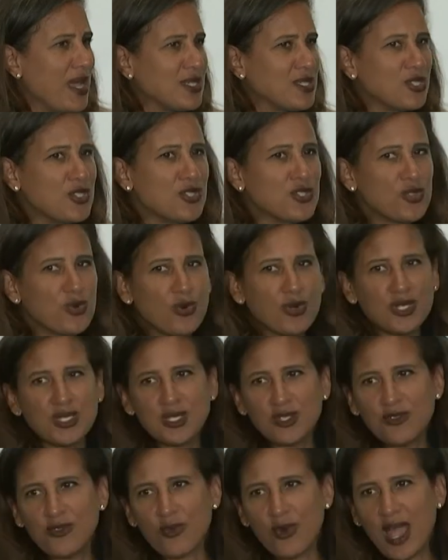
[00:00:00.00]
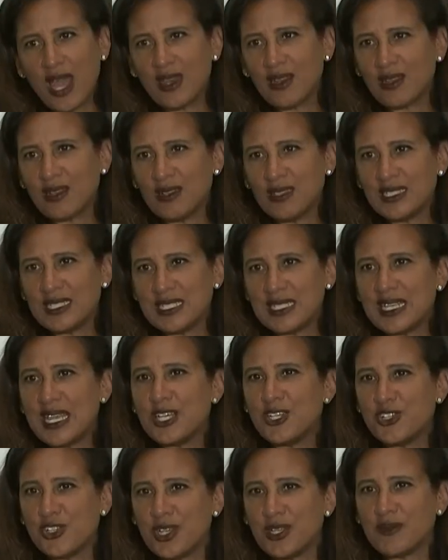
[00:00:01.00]
as a source of
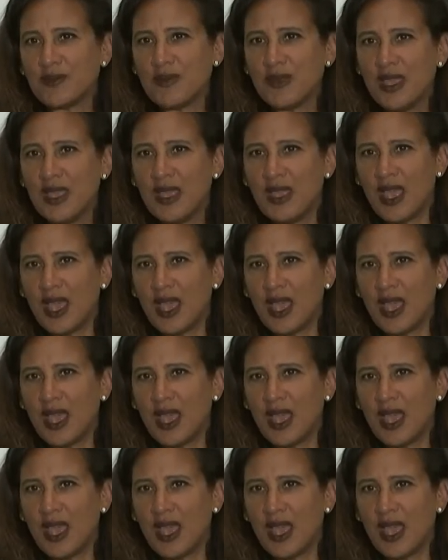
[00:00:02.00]
radicalization.